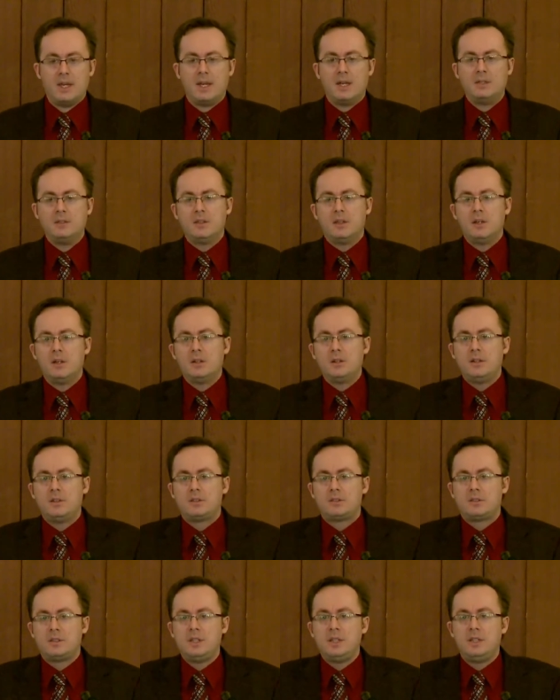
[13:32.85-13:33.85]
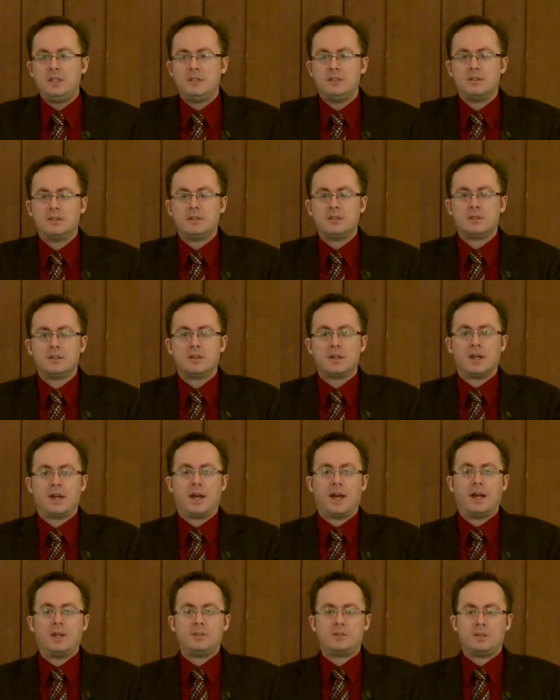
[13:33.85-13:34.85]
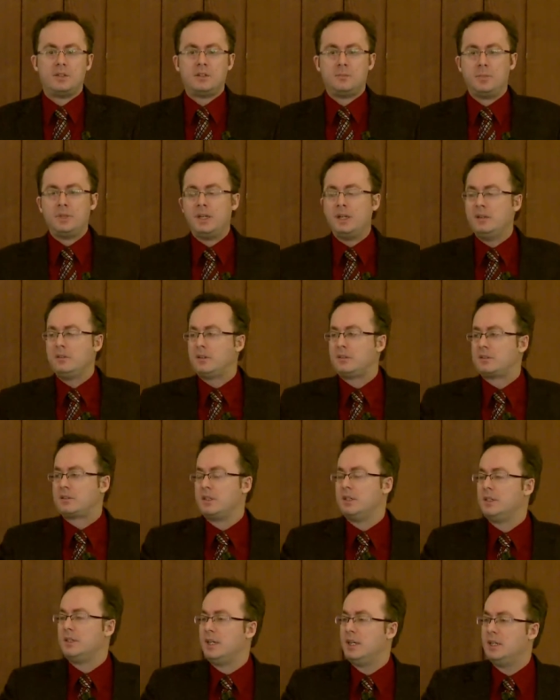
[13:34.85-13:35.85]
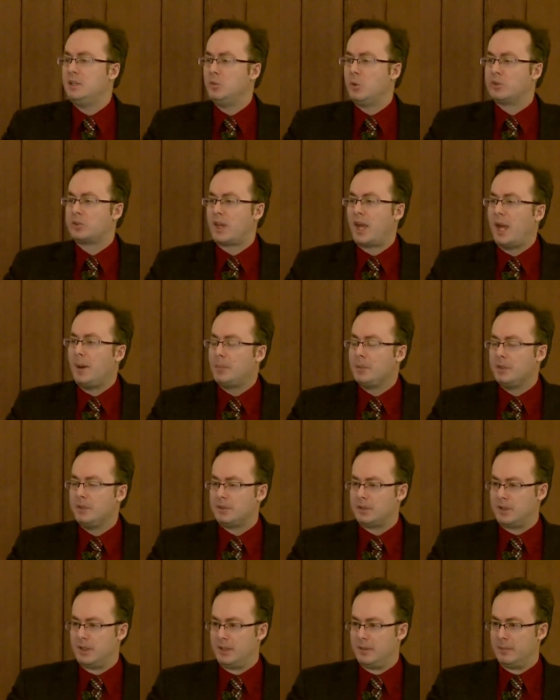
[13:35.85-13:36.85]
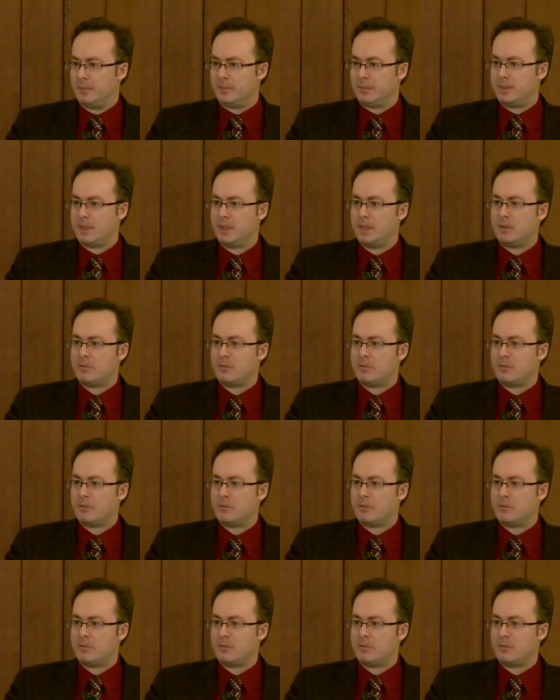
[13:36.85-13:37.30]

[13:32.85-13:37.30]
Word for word: In an early scene, as it's beginning to sink in what's happening to him,